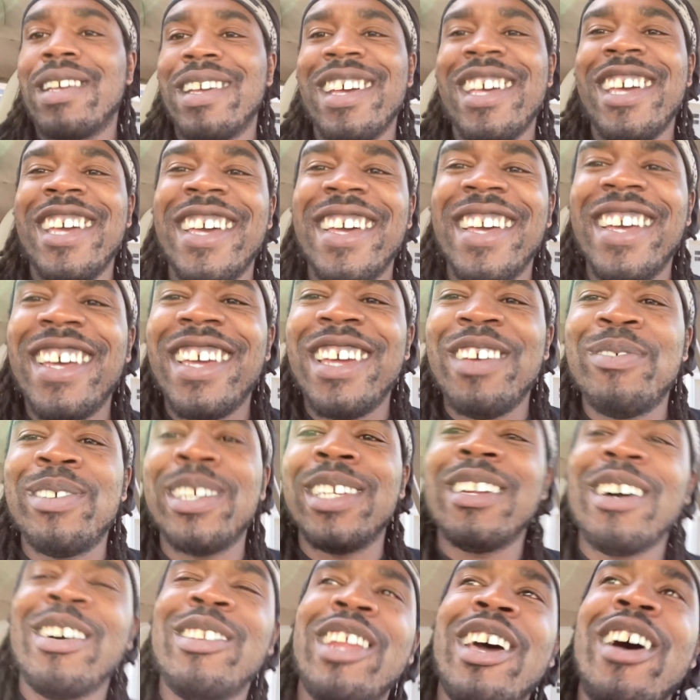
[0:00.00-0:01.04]
if you
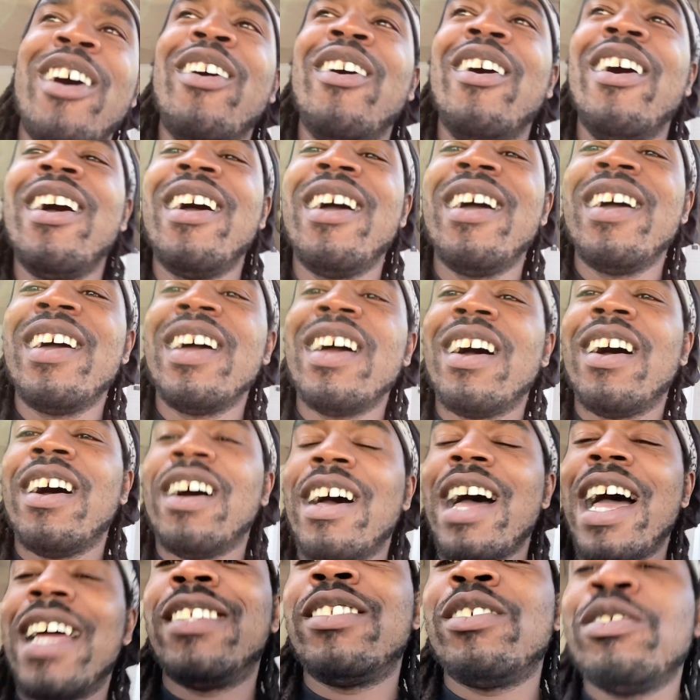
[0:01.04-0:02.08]
don't know. Uh,
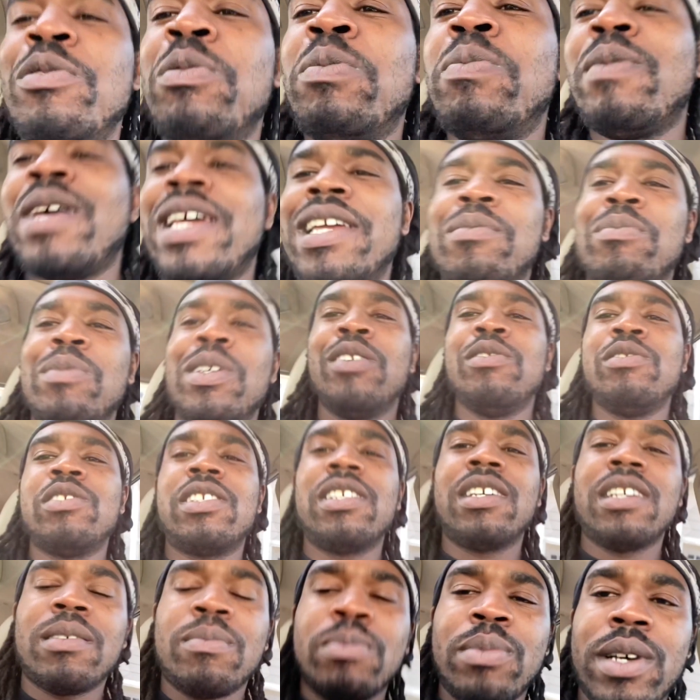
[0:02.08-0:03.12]
I do make
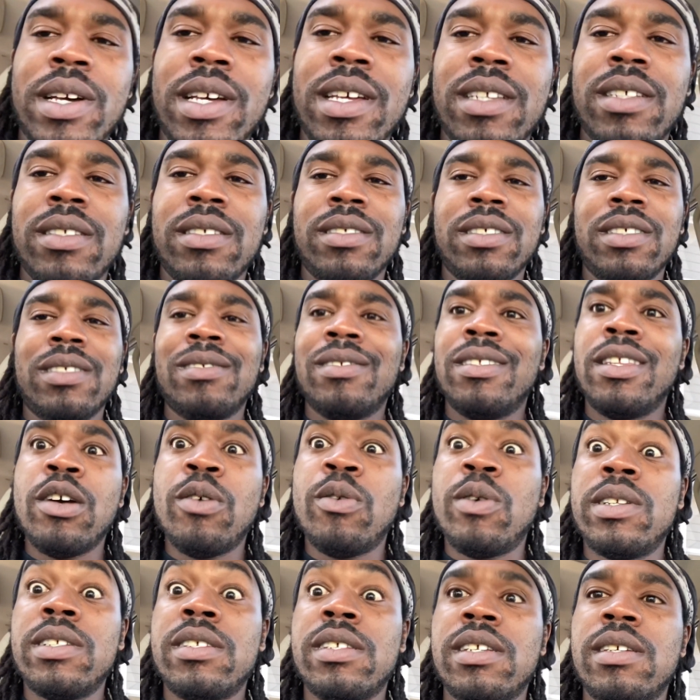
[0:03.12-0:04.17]
music, but no
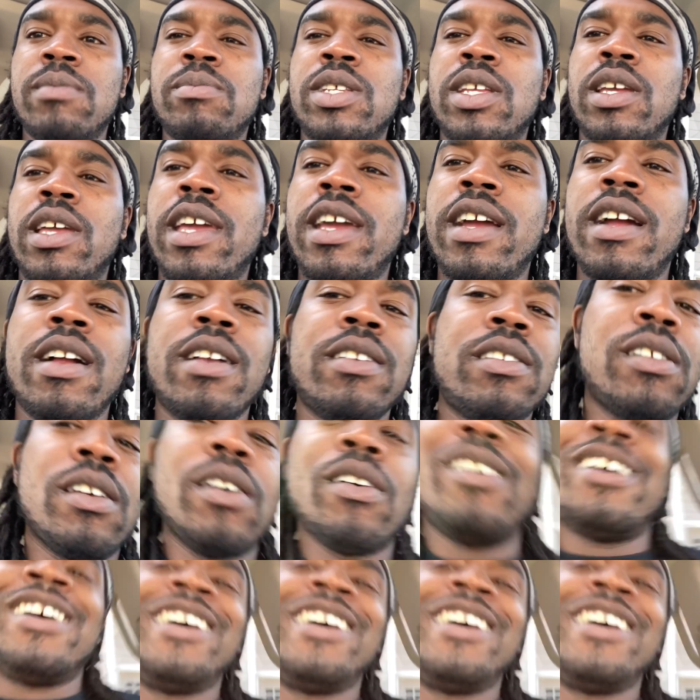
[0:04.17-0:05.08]
one seems to care. So